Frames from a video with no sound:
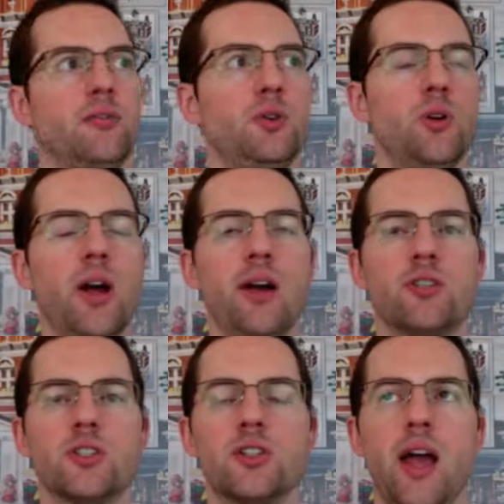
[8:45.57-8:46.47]
if you
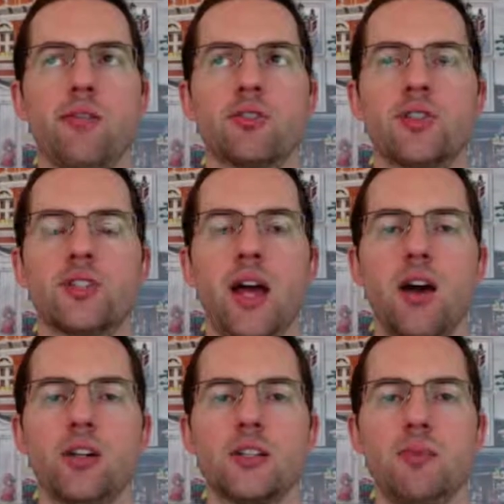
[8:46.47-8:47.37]
average this
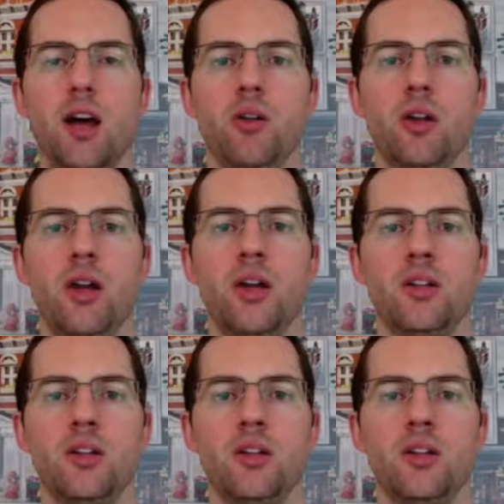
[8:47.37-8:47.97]
out, it's about